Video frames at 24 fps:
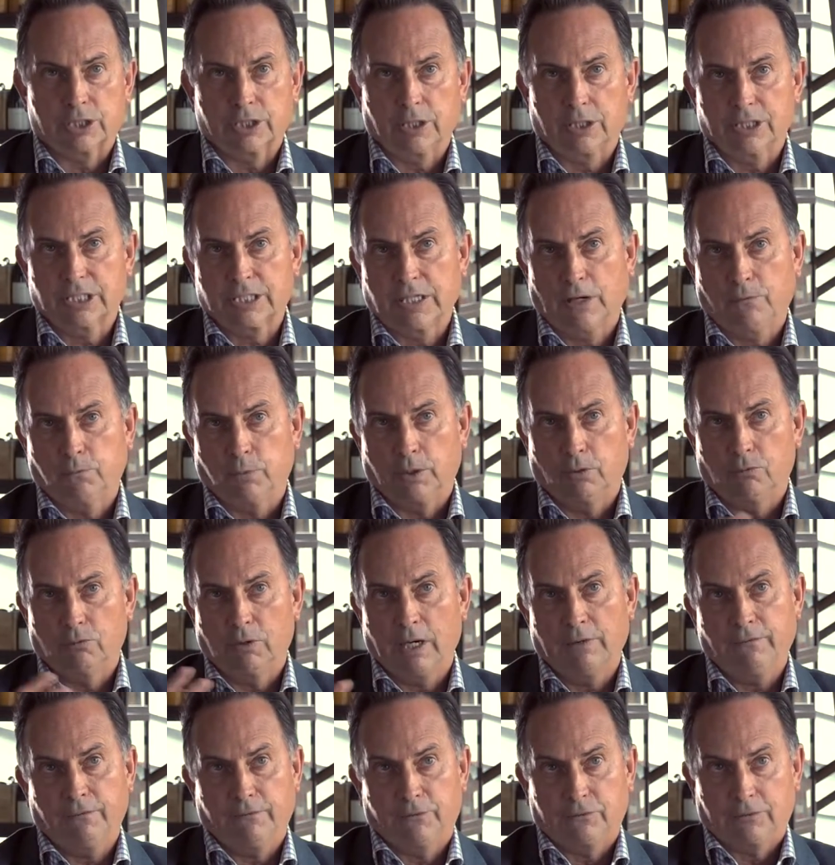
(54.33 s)
So you start with a
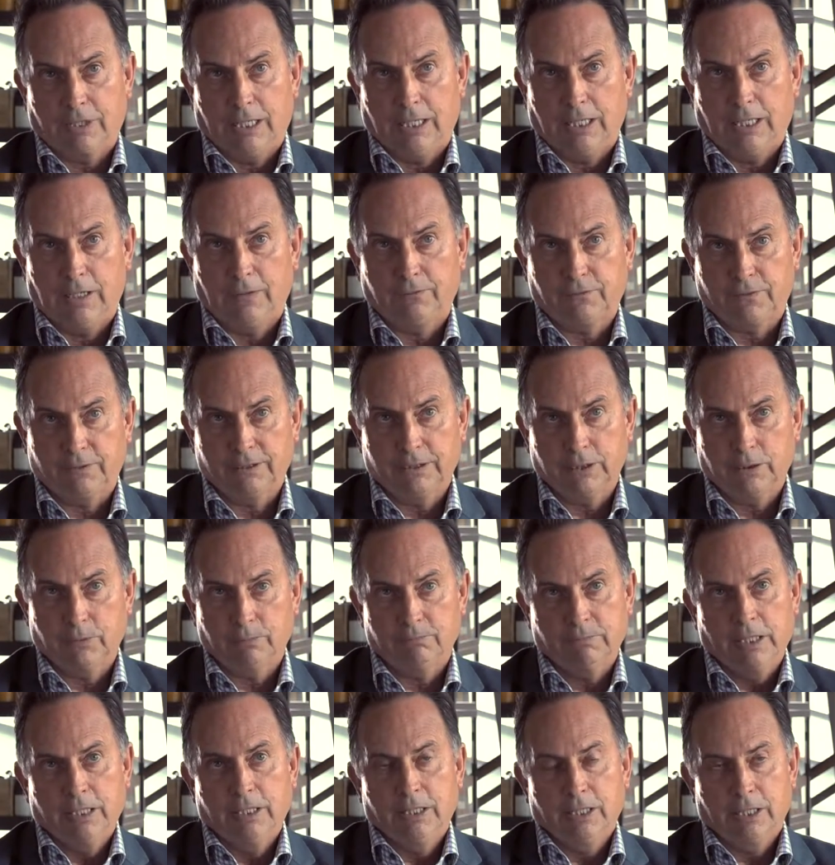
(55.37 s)
rough draft, and then you
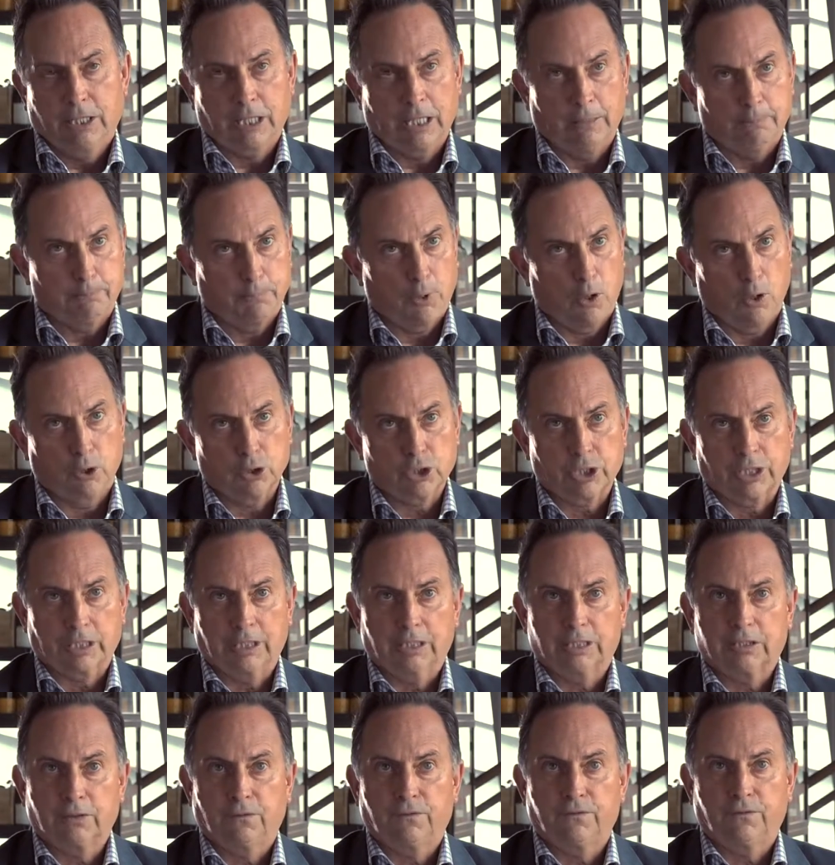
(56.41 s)
keep polishing it
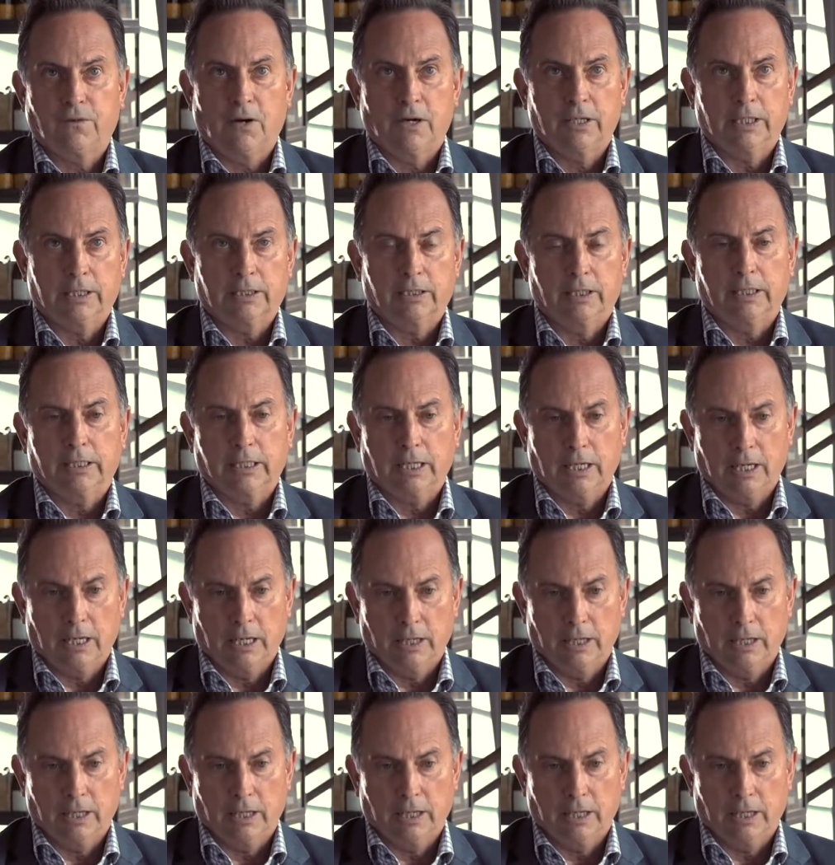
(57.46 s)
until finally going,